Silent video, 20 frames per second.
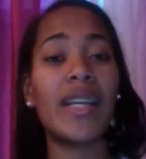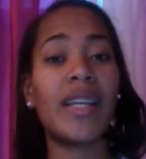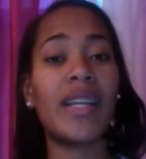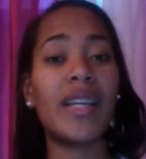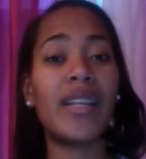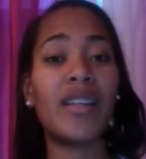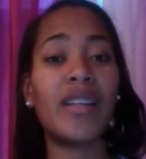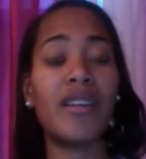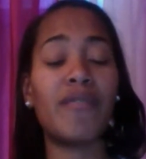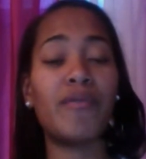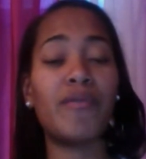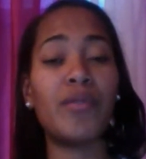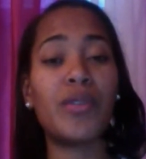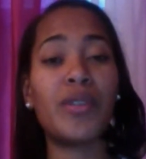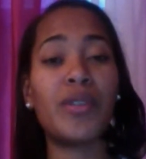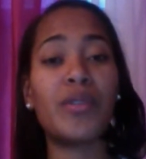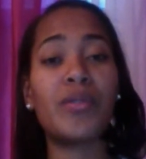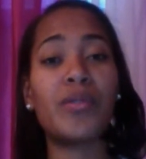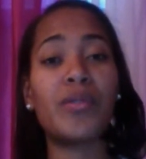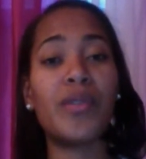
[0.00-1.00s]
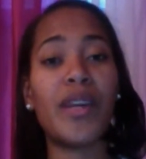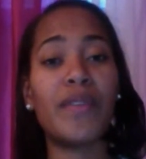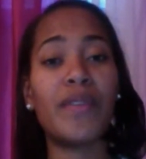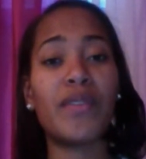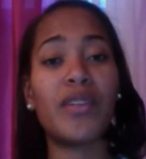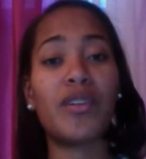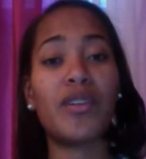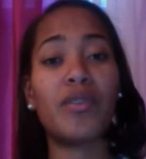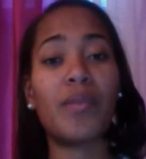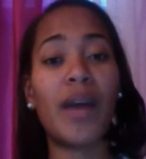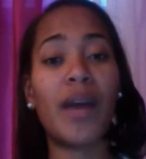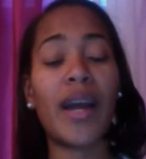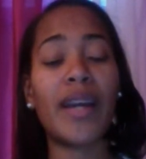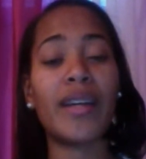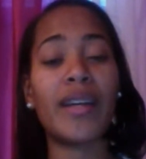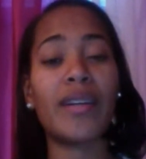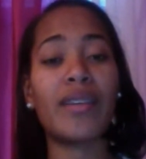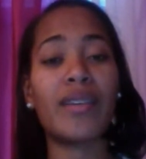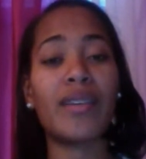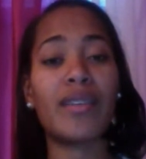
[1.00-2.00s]
And if you do, you have to
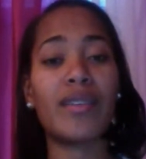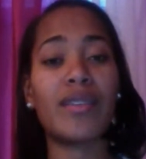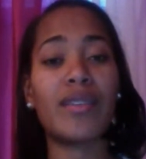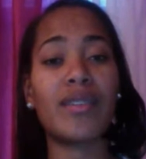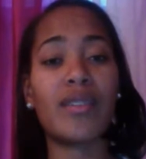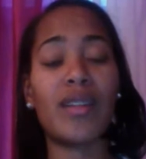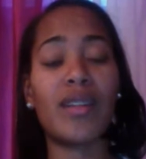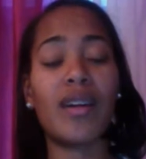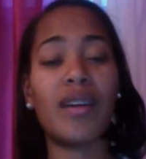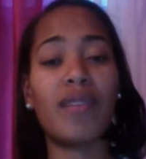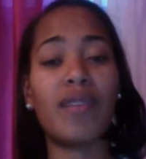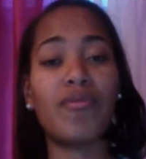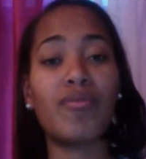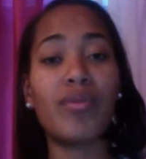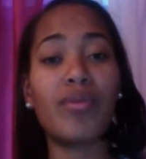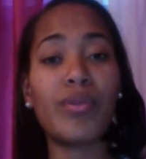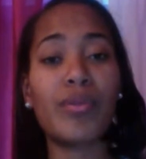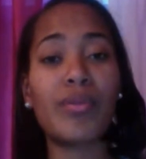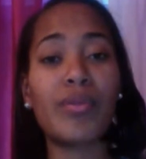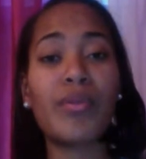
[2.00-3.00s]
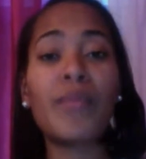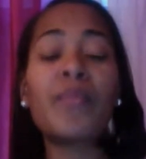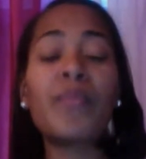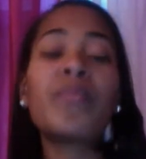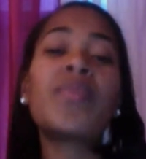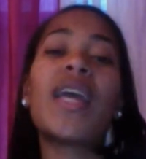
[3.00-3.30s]
acquire this roof.